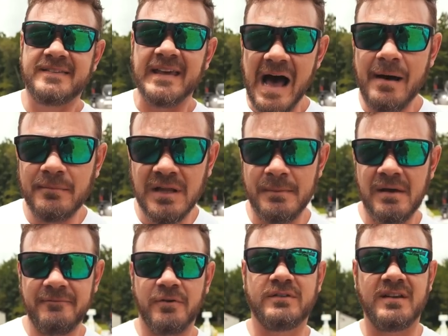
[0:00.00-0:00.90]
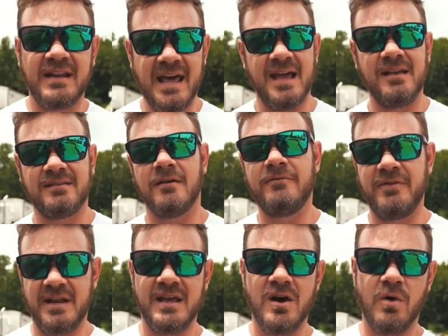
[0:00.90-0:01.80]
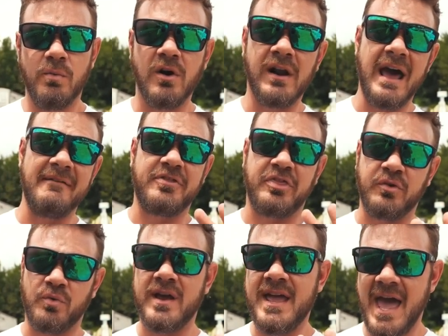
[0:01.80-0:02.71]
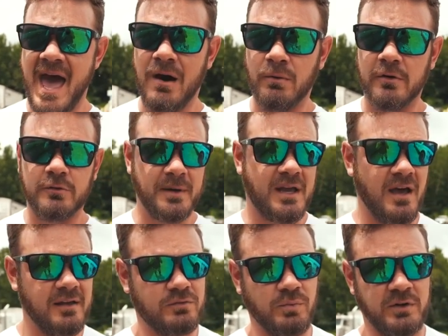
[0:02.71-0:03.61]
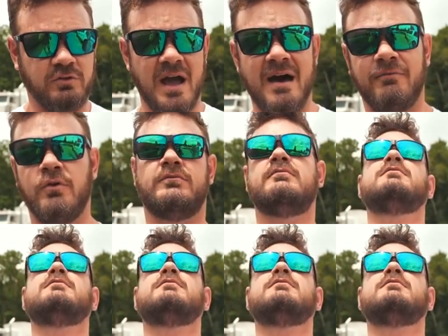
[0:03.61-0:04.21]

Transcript: time limit for today's video, we're gonna have three hours because we traveled,